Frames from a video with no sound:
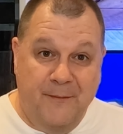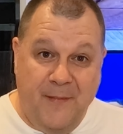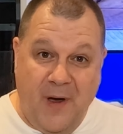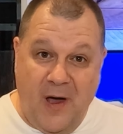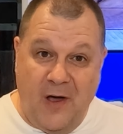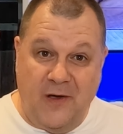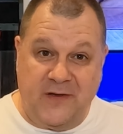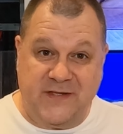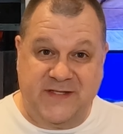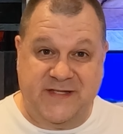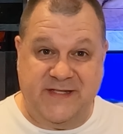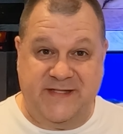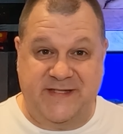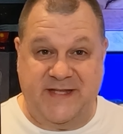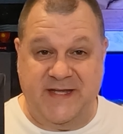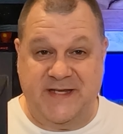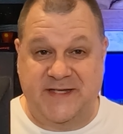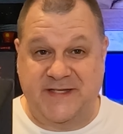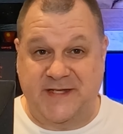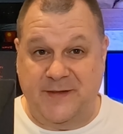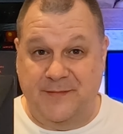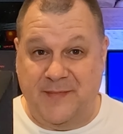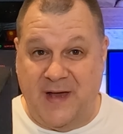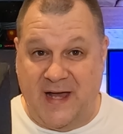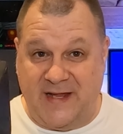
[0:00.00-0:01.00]
Master
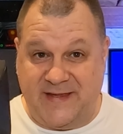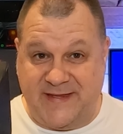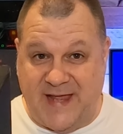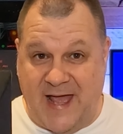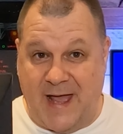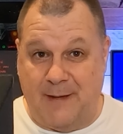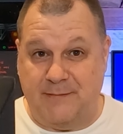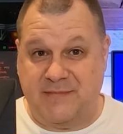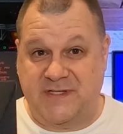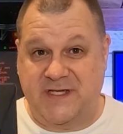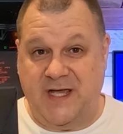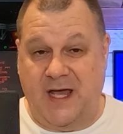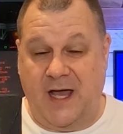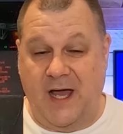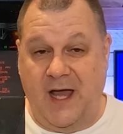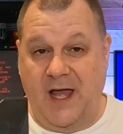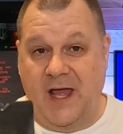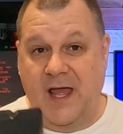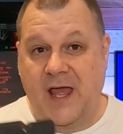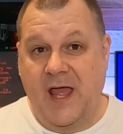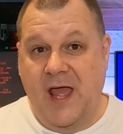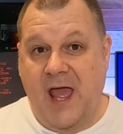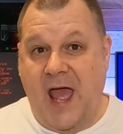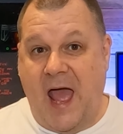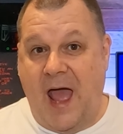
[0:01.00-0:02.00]
System adapter,
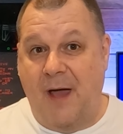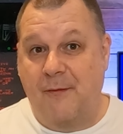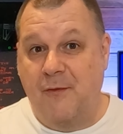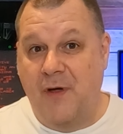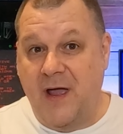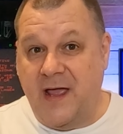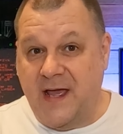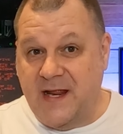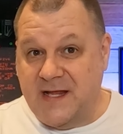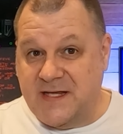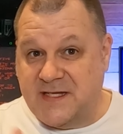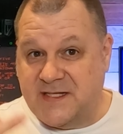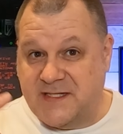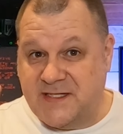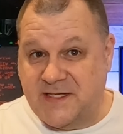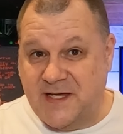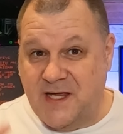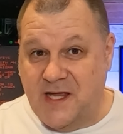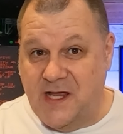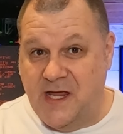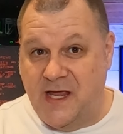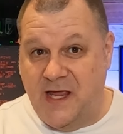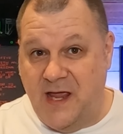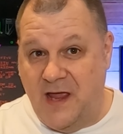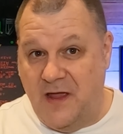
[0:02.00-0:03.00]
and we're going to
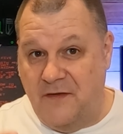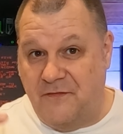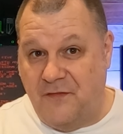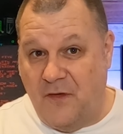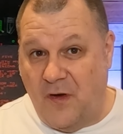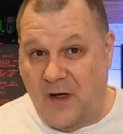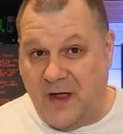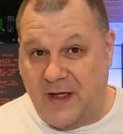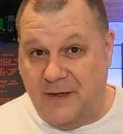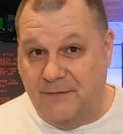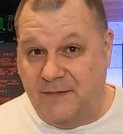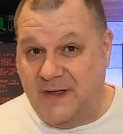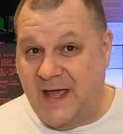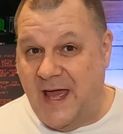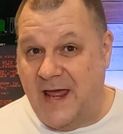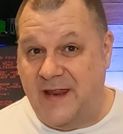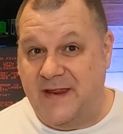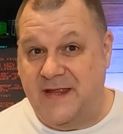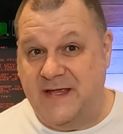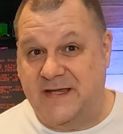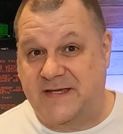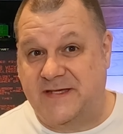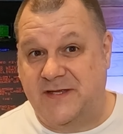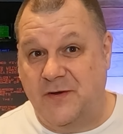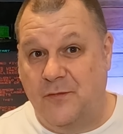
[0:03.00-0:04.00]
see if I can get
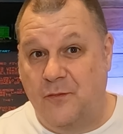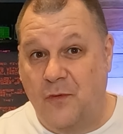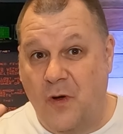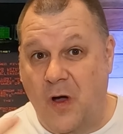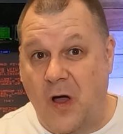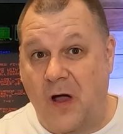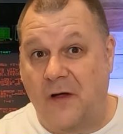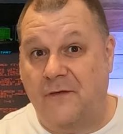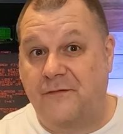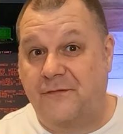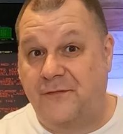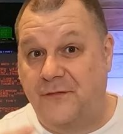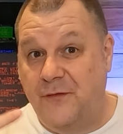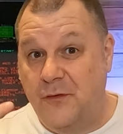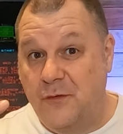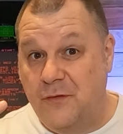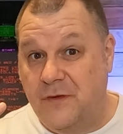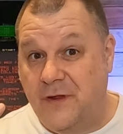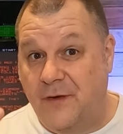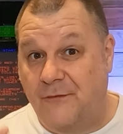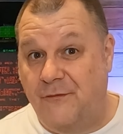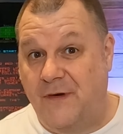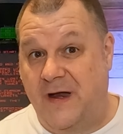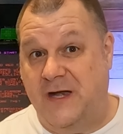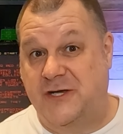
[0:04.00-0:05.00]
this to work through
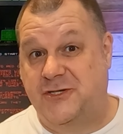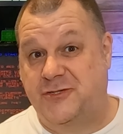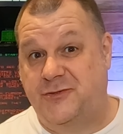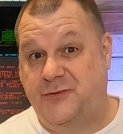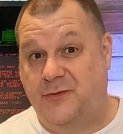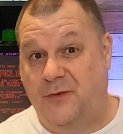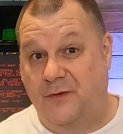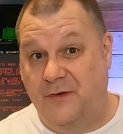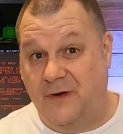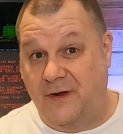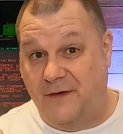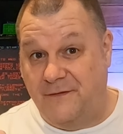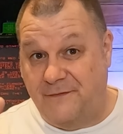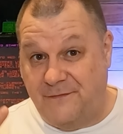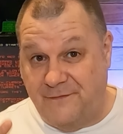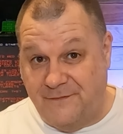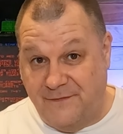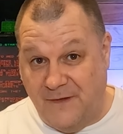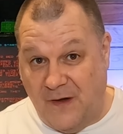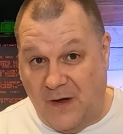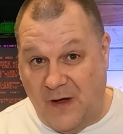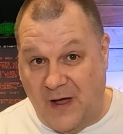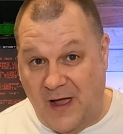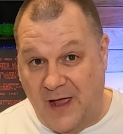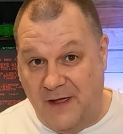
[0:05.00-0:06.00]
the Retron
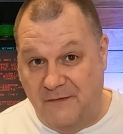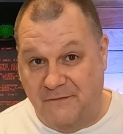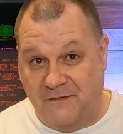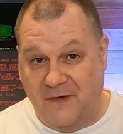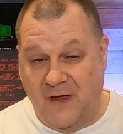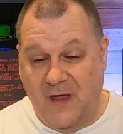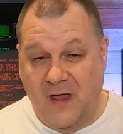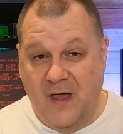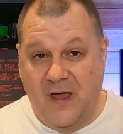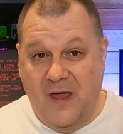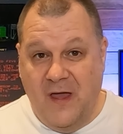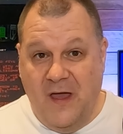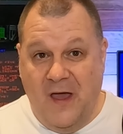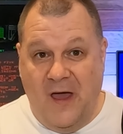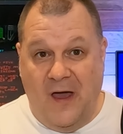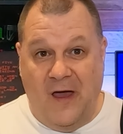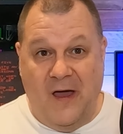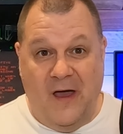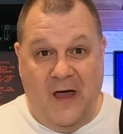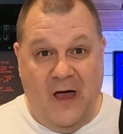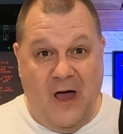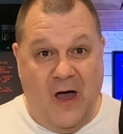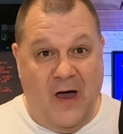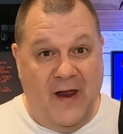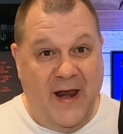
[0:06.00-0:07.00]
5.
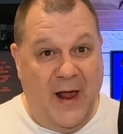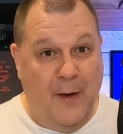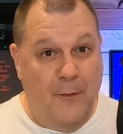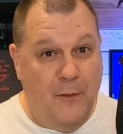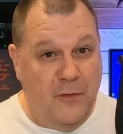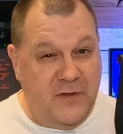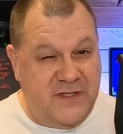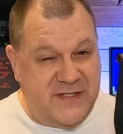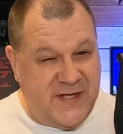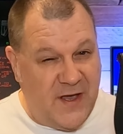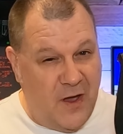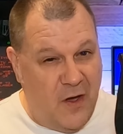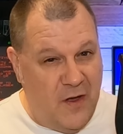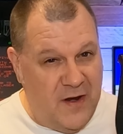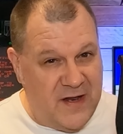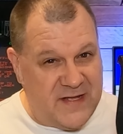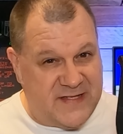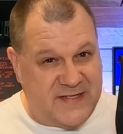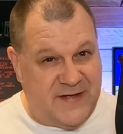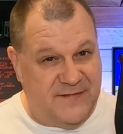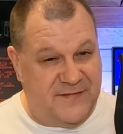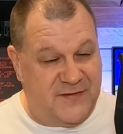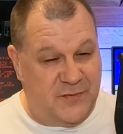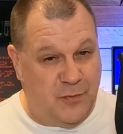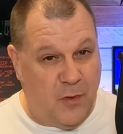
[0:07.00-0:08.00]
I know
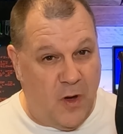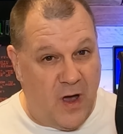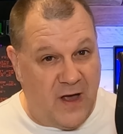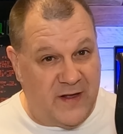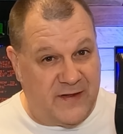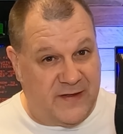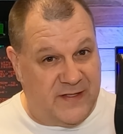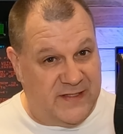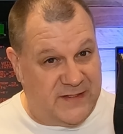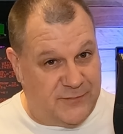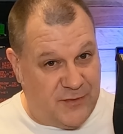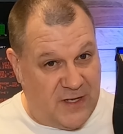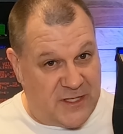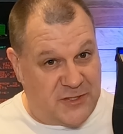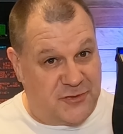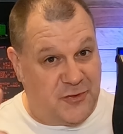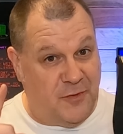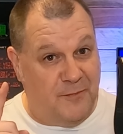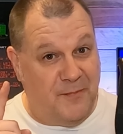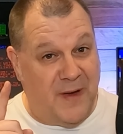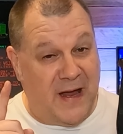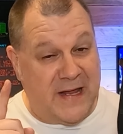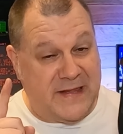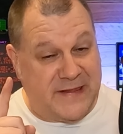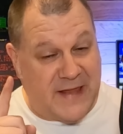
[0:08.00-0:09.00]
alternatives work because
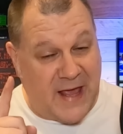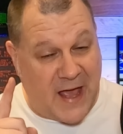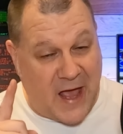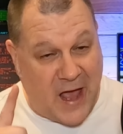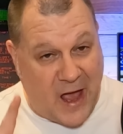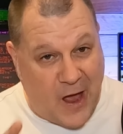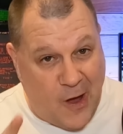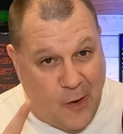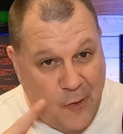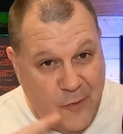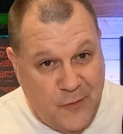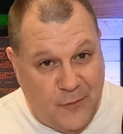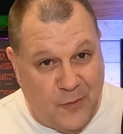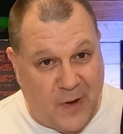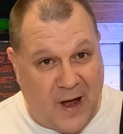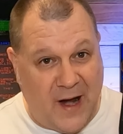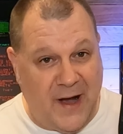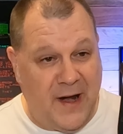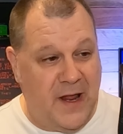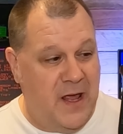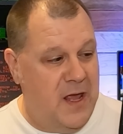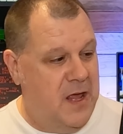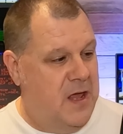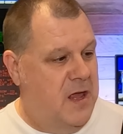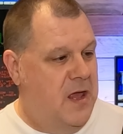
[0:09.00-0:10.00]
Retron made their own
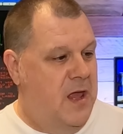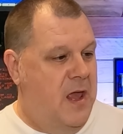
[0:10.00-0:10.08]
one,